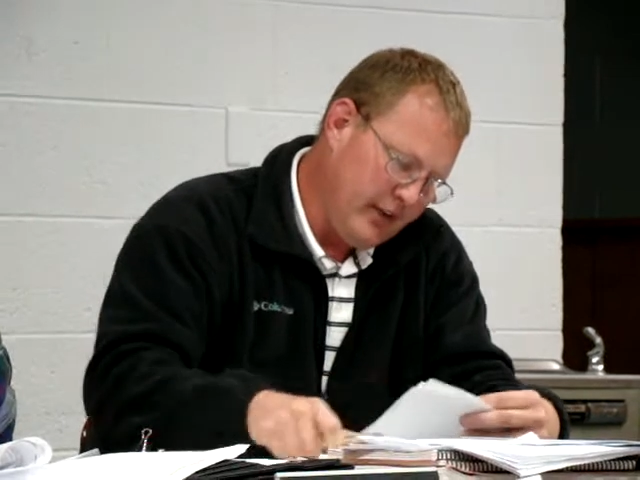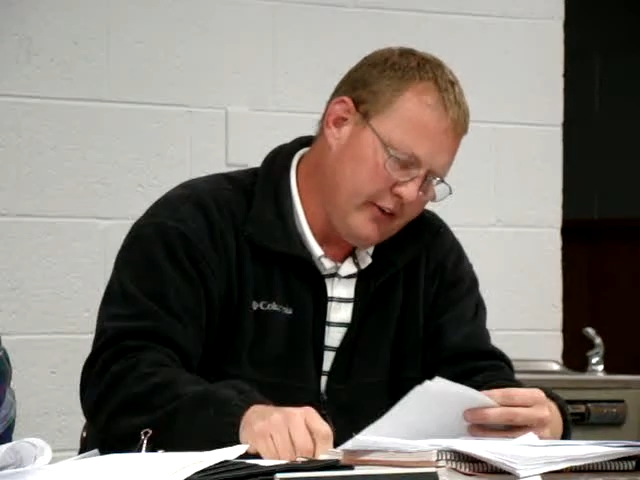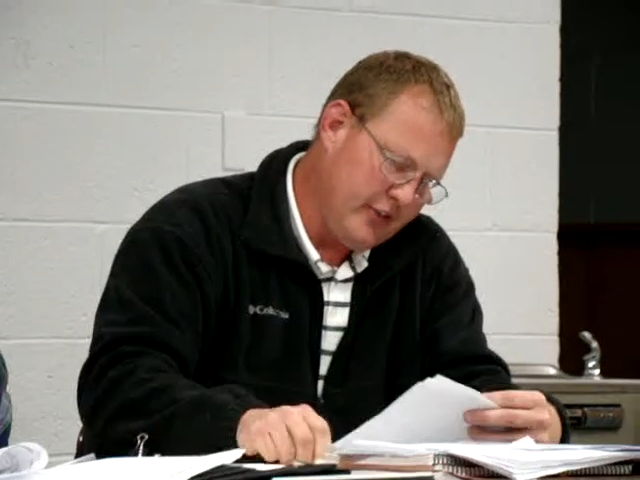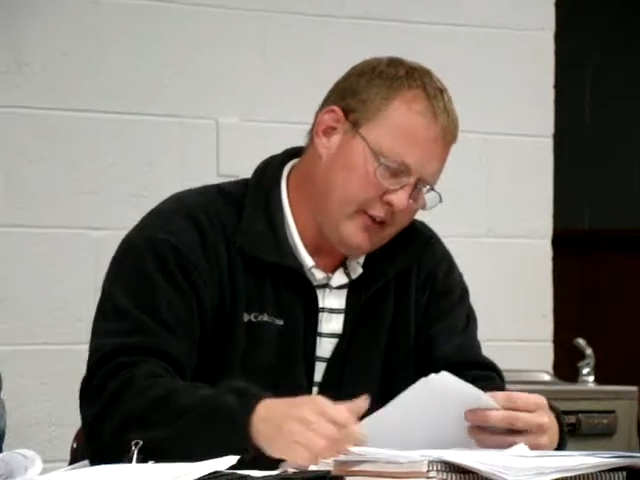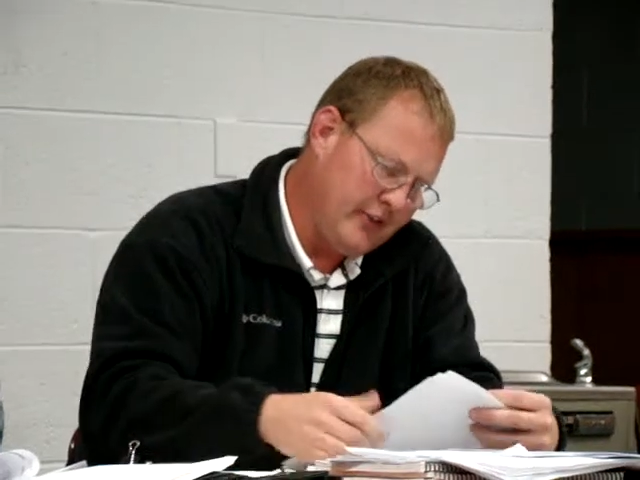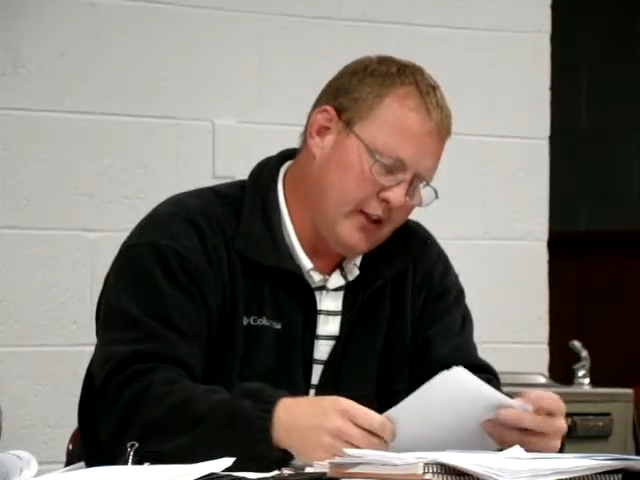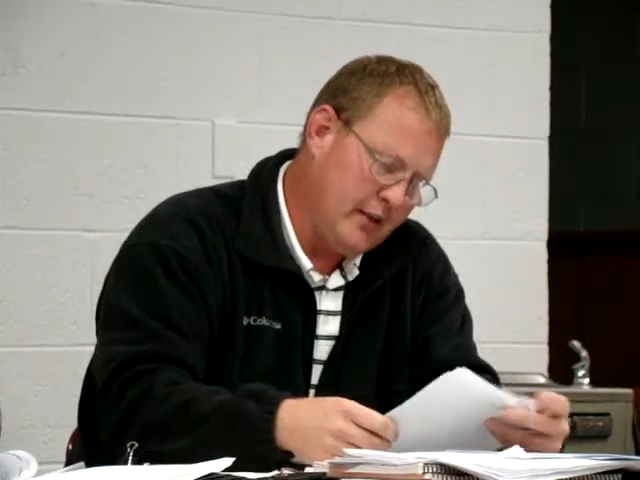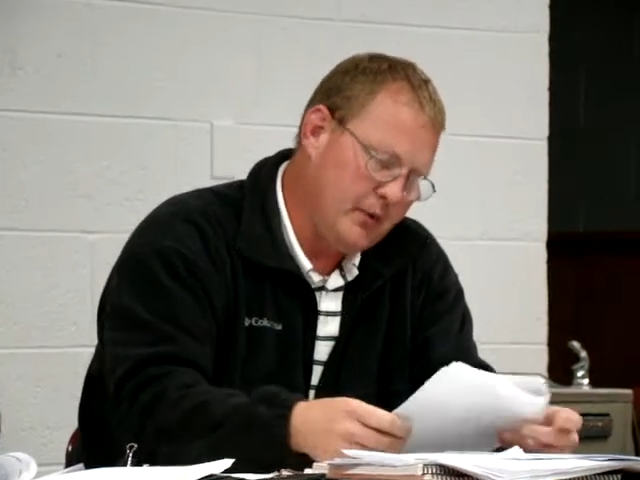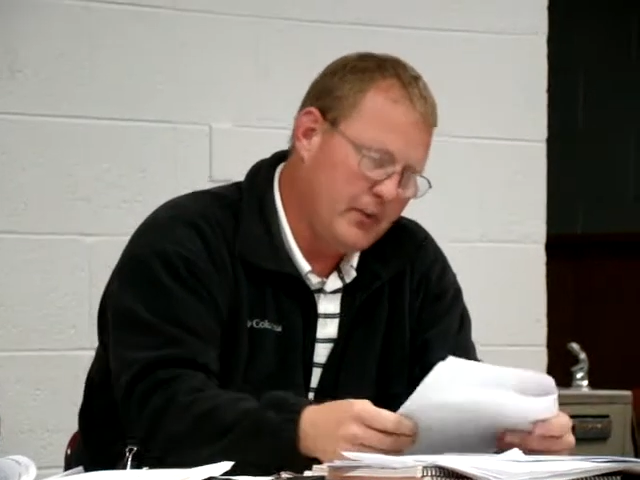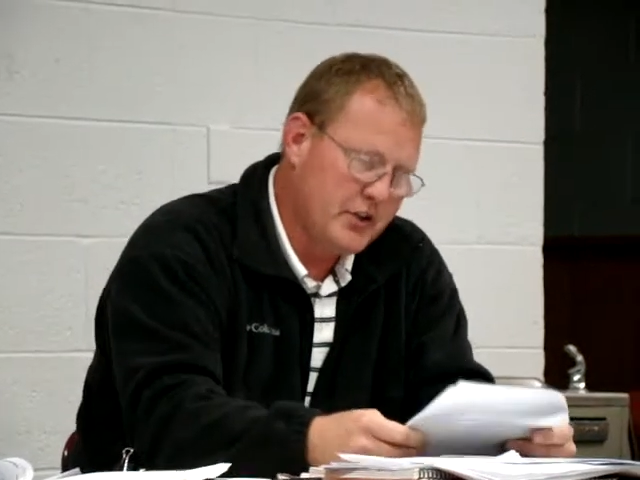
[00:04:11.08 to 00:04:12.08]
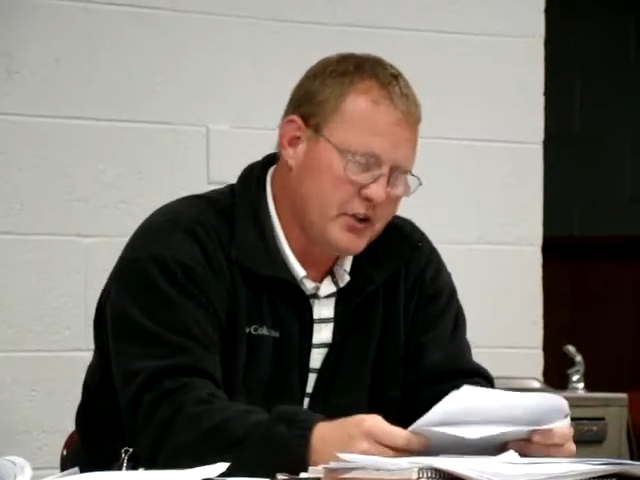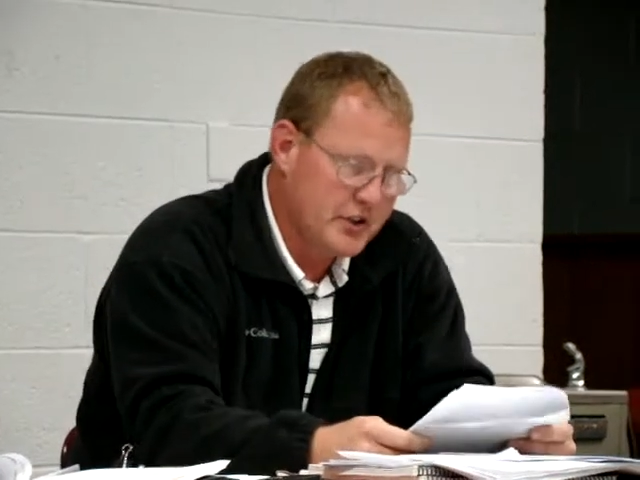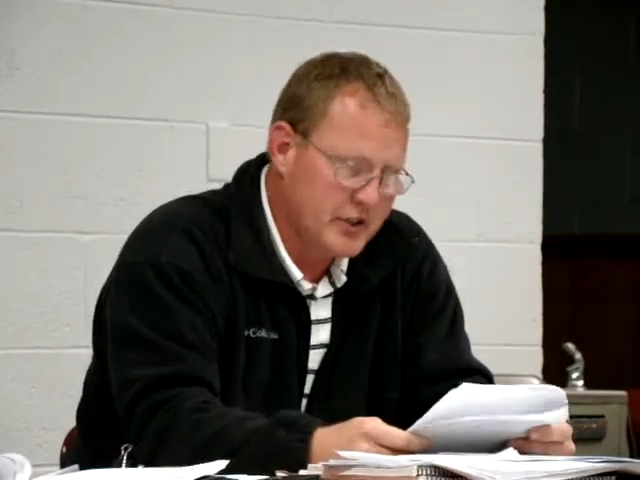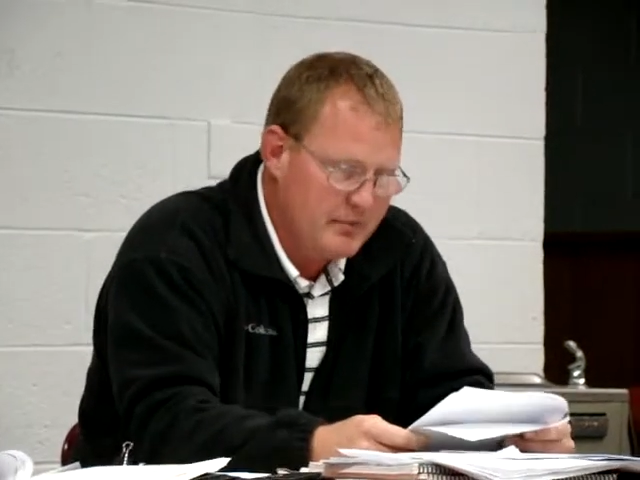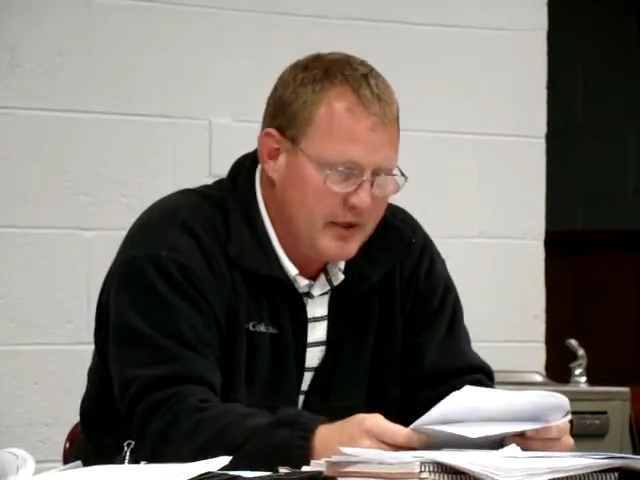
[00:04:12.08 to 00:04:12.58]
If the developer
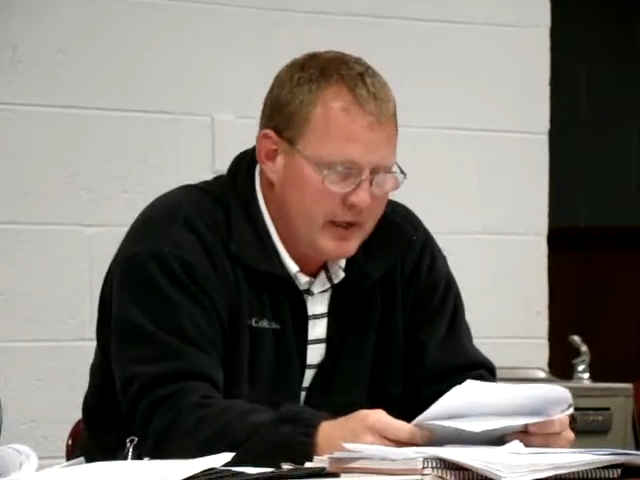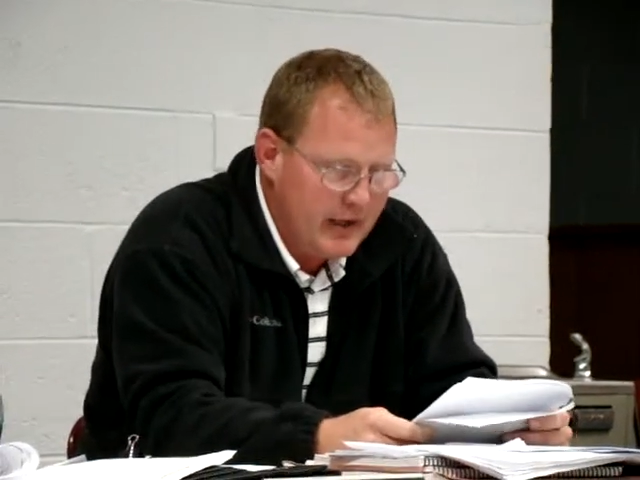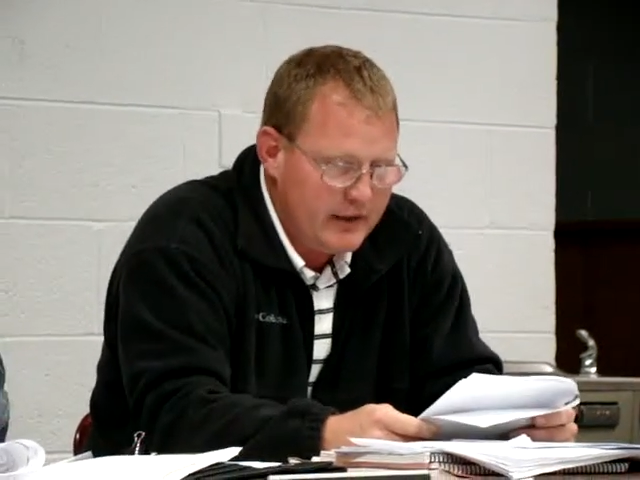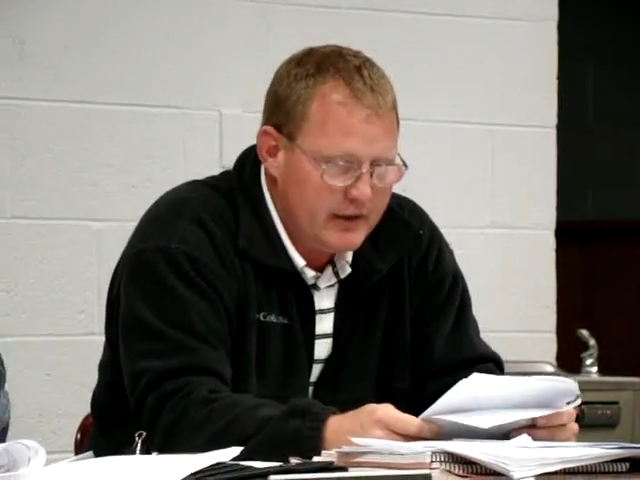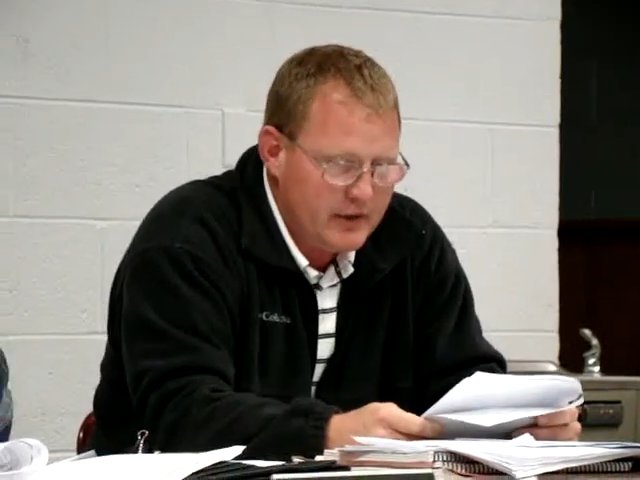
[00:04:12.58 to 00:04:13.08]
wishes to mitigate the